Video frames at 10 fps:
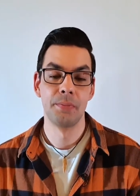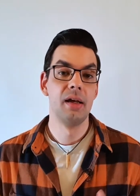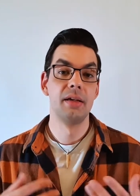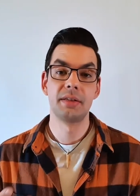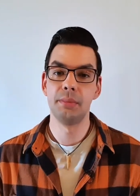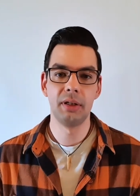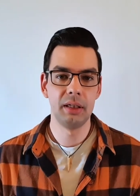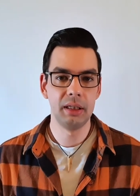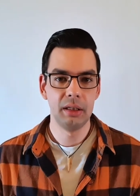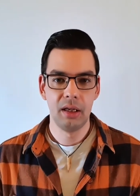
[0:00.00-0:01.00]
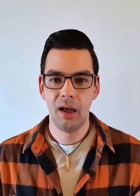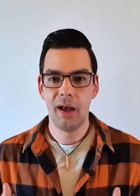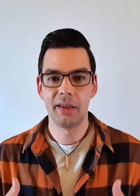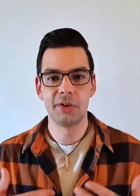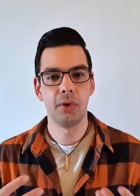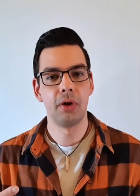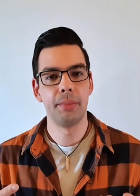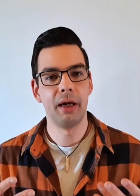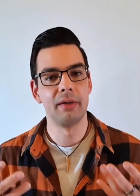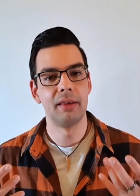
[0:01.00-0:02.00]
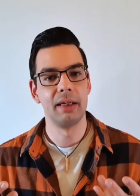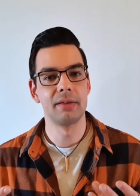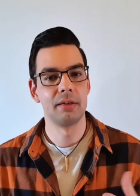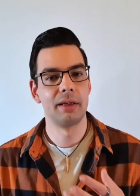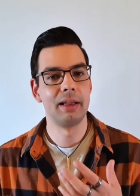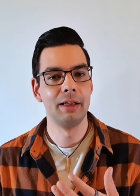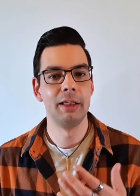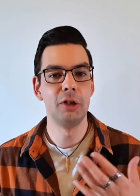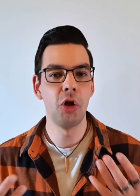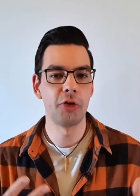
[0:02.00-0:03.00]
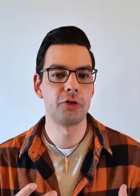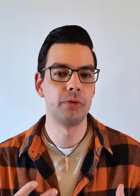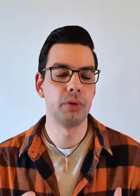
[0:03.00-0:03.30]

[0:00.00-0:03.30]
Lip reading: Similarly, I can talk about things that are clearly not true.